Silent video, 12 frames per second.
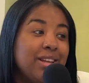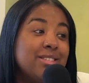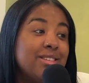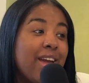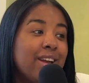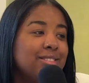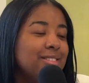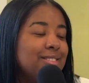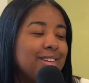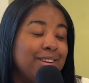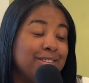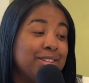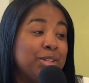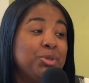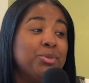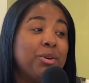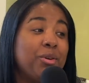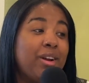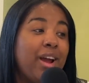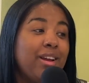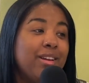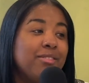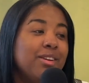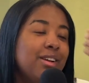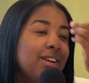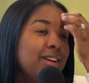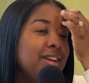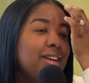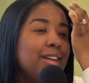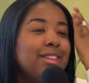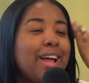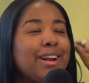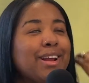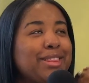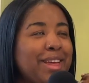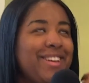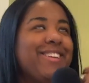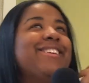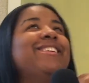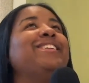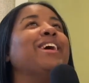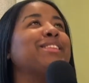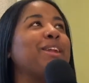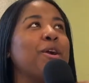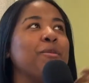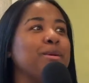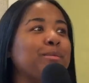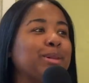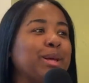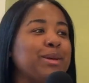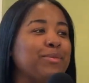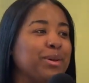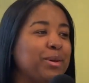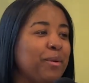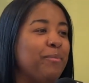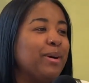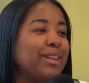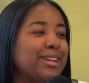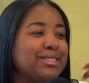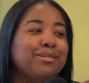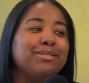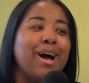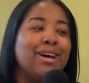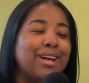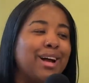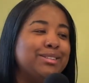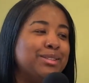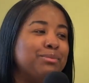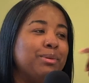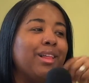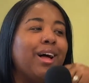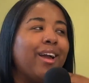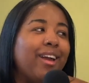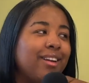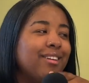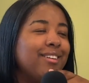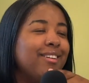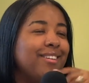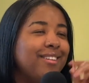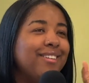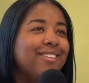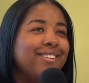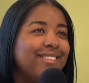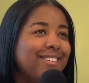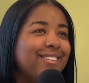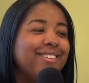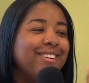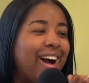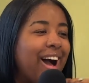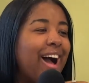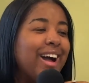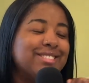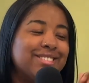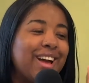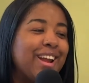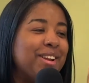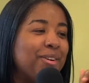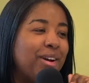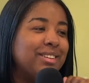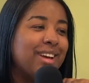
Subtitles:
these tangents, and it's because you were creative. Like, not that I don't be believing you, but like sometimes I just be like, I just got to know. I just